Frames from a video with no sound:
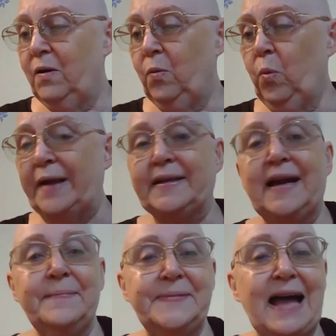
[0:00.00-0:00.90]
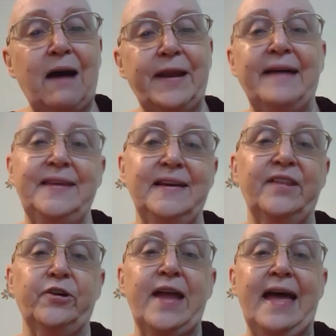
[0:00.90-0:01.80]
what comes out at the
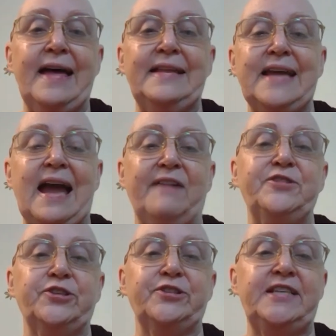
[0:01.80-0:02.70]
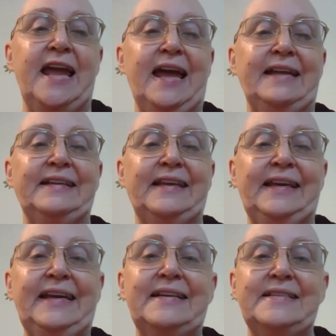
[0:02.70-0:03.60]
other end after ten
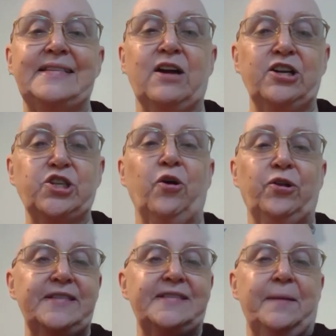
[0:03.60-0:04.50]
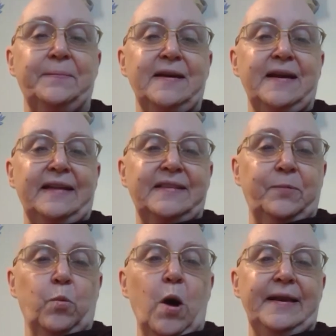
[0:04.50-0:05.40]
kids are told something at the
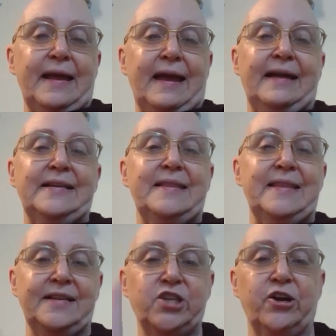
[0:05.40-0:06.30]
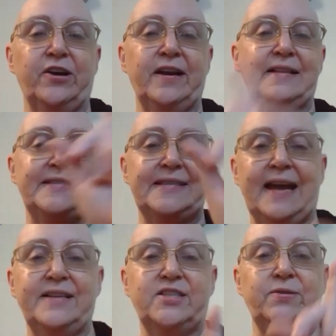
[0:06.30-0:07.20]
one end and they turn and
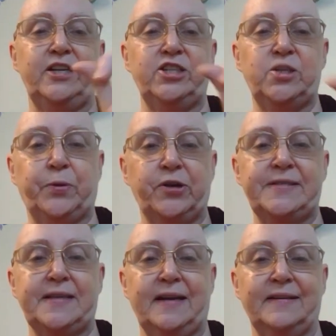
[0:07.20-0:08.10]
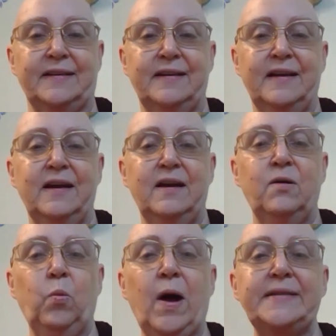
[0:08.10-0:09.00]
say it to each person?
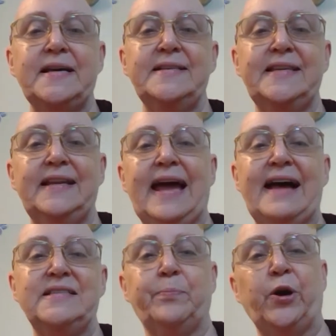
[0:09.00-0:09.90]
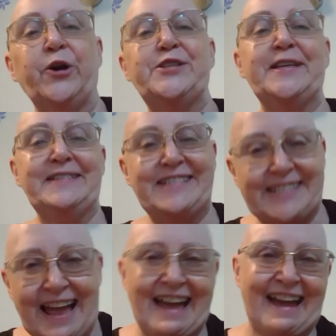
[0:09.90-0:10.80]
What does the last person
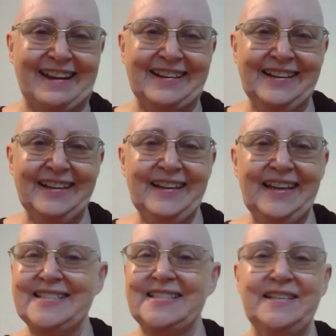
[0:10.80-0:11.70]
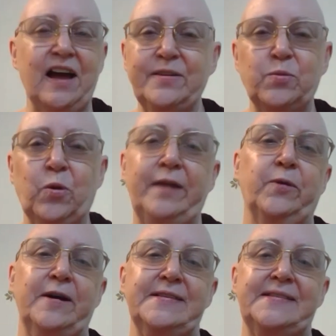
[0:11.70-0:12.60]
say? It's not what
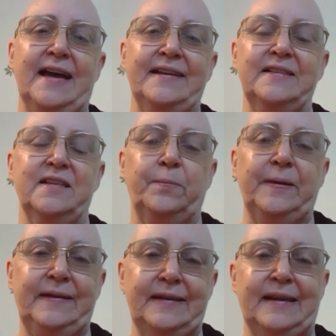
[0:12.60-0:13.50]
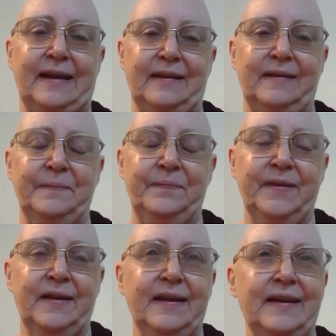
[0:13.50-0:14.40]
was said in the beginning.
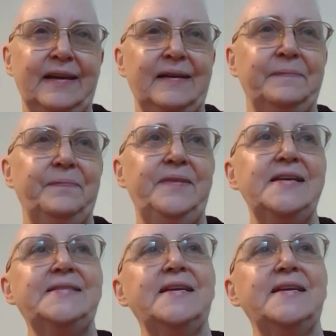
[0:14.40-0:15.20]
This